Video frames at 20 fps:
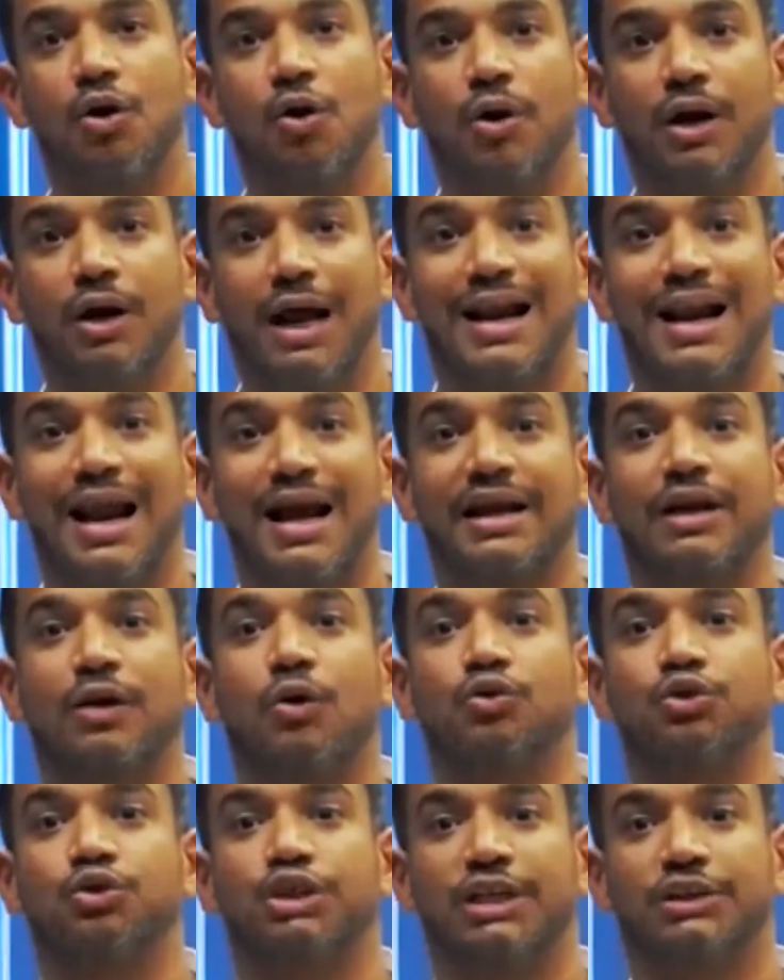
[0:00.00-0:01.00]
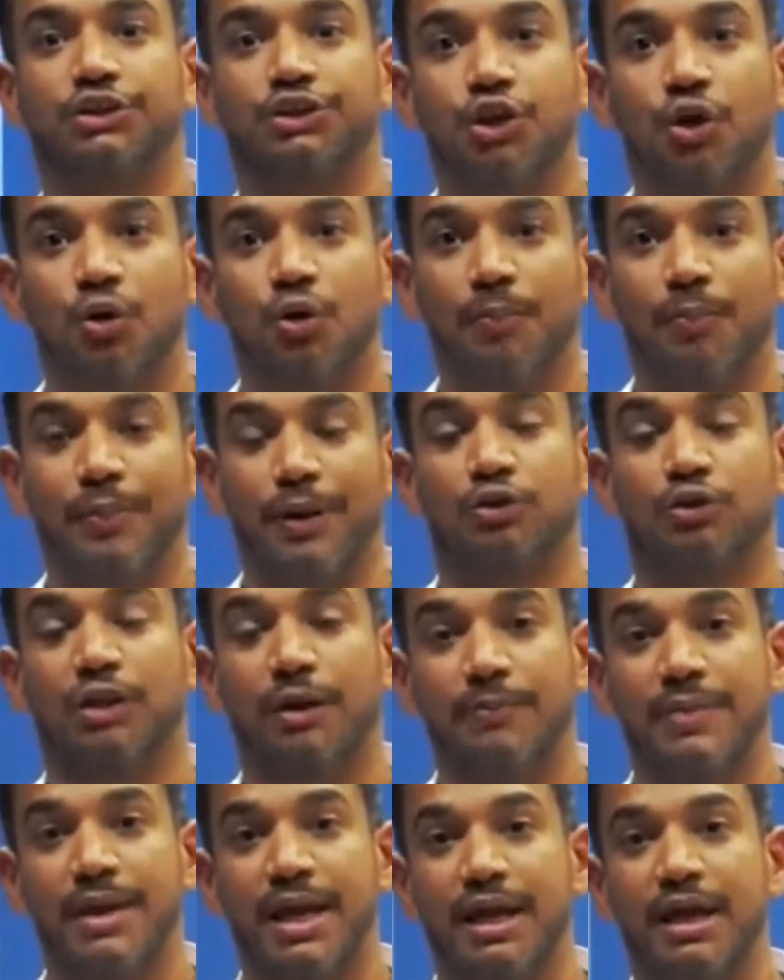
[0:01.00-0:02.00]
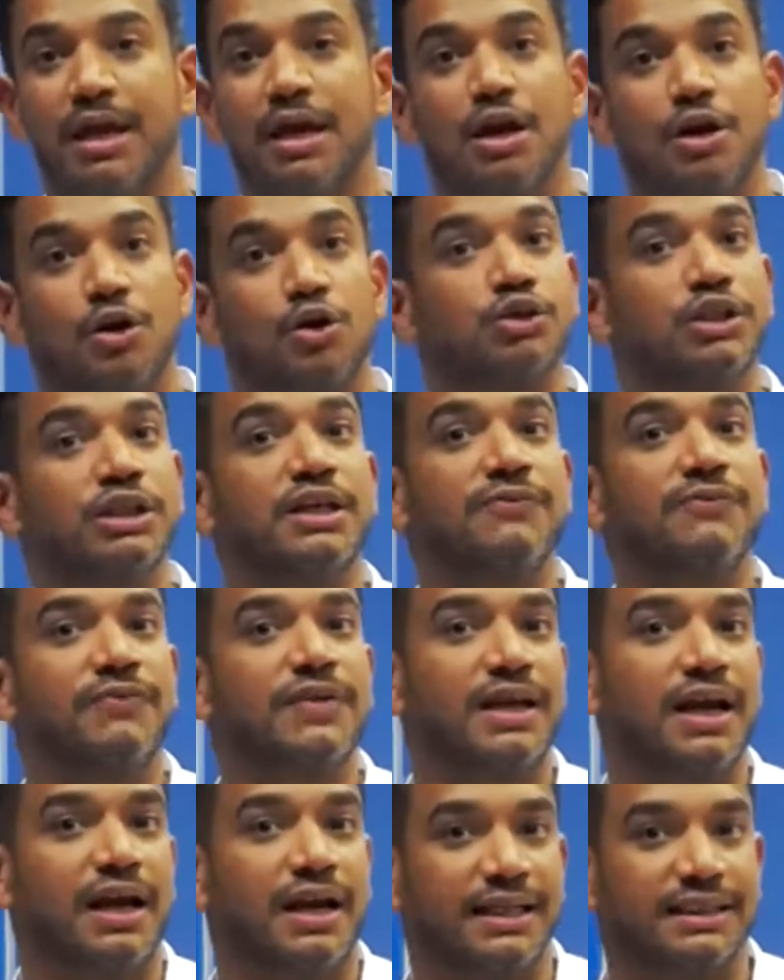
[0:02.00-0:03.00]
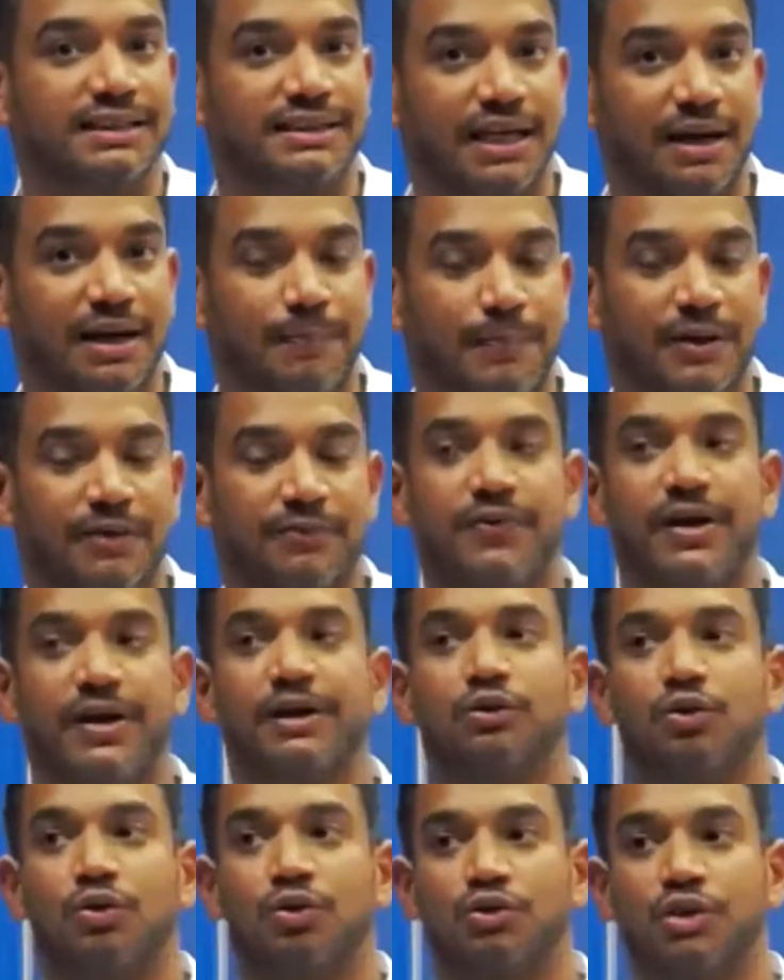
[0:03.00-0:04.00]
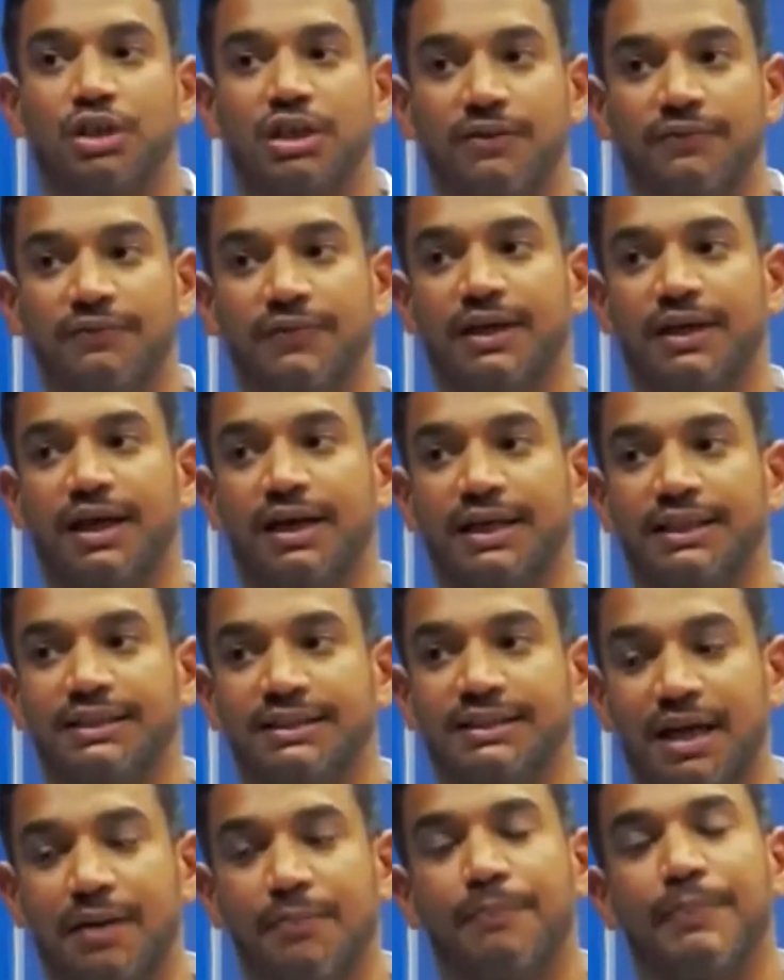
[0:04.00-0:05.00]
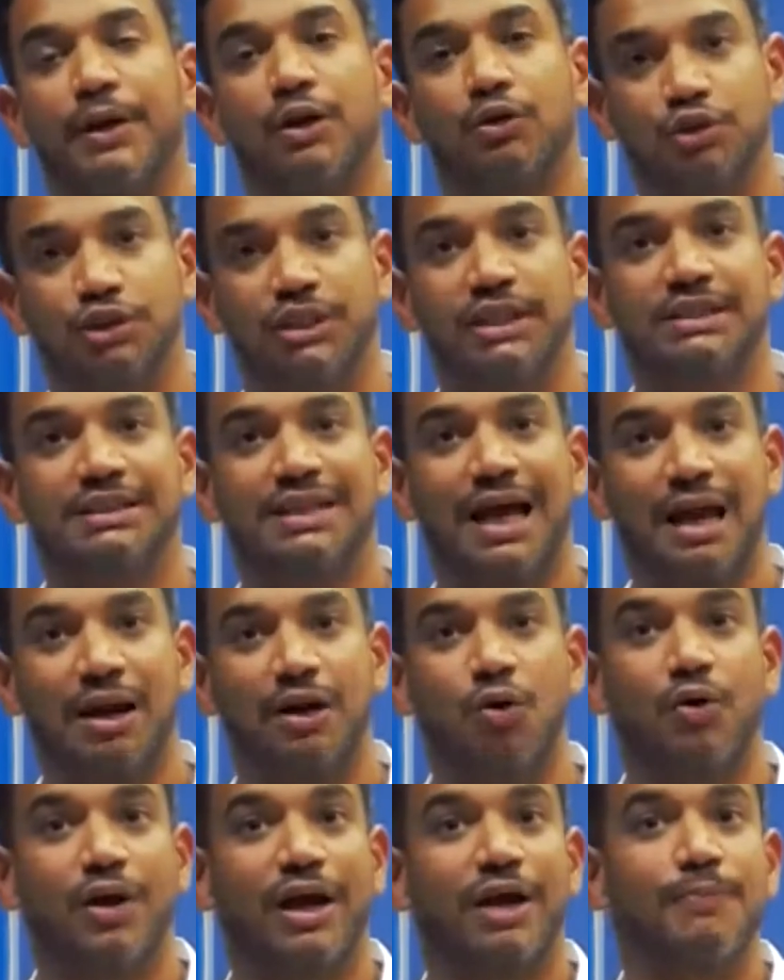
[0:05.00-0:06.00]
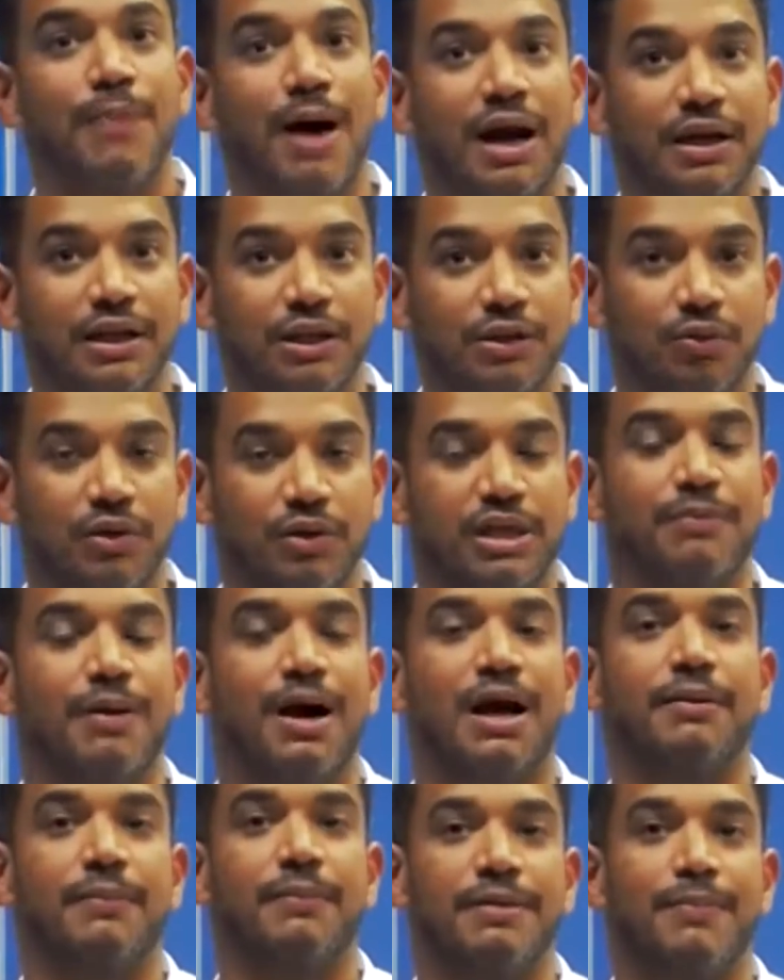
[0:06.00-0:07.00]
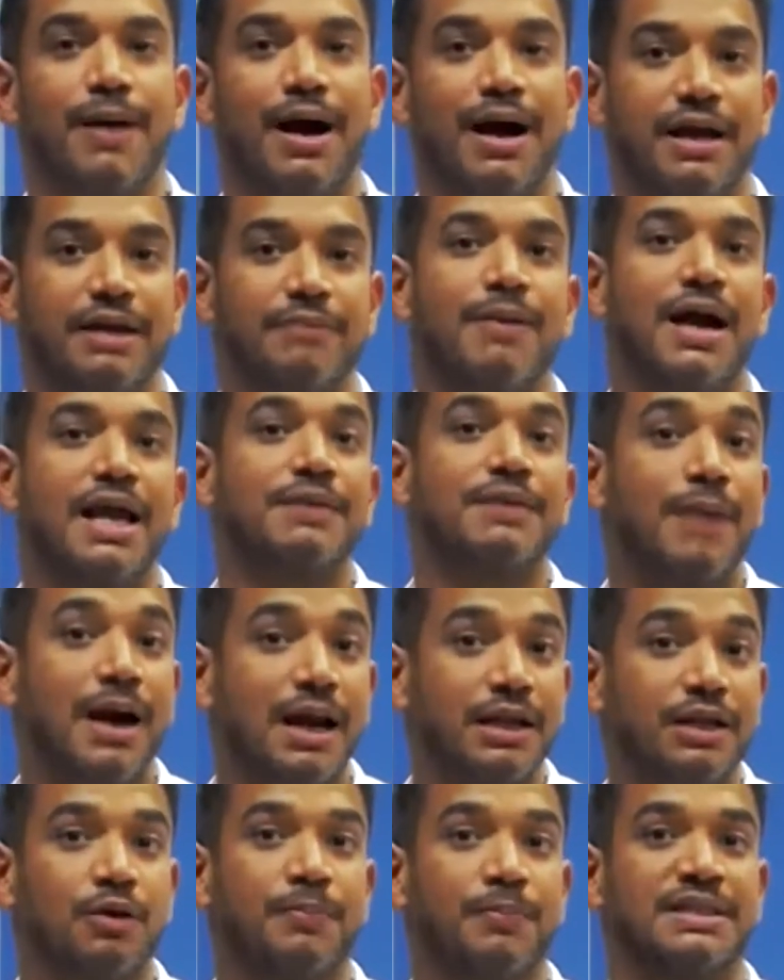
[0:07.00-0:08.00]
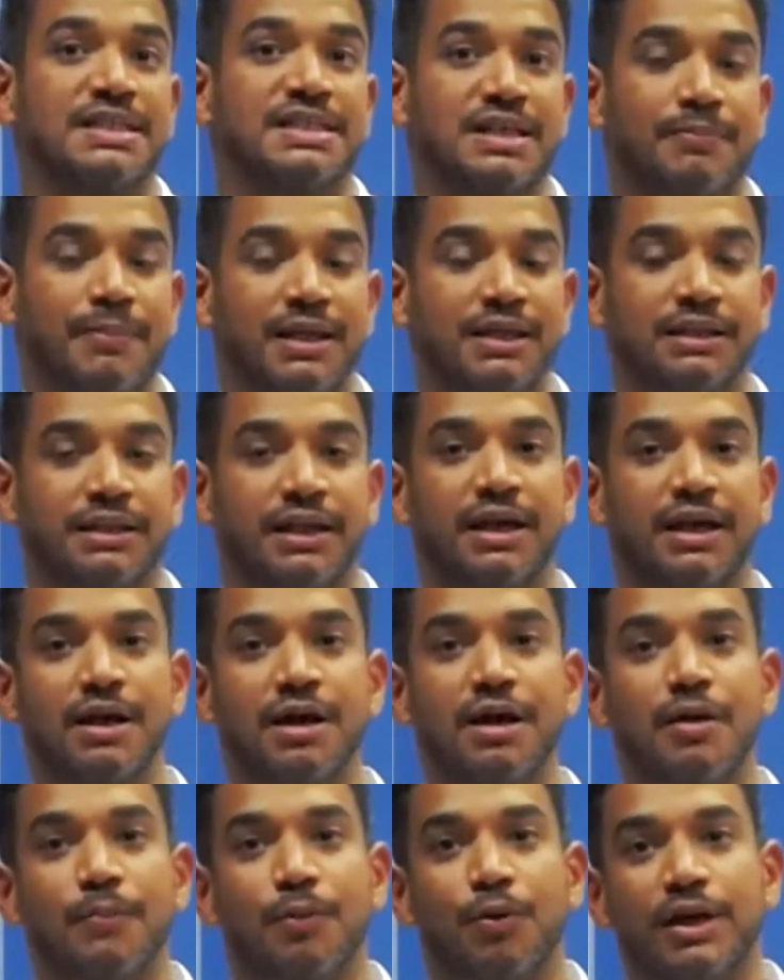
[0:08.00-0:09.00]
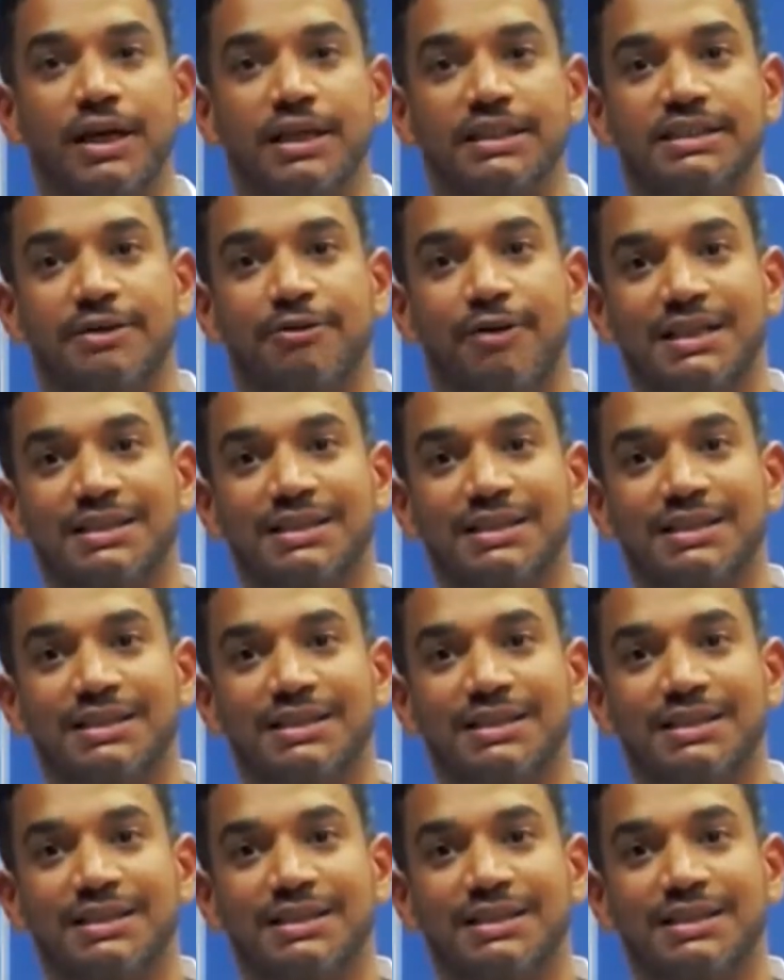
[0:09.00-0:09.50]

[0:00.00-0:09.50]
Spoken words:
is Comisca, how Comisca manage the negotiation. Negotiation does not mean that it's perfect, but it's valid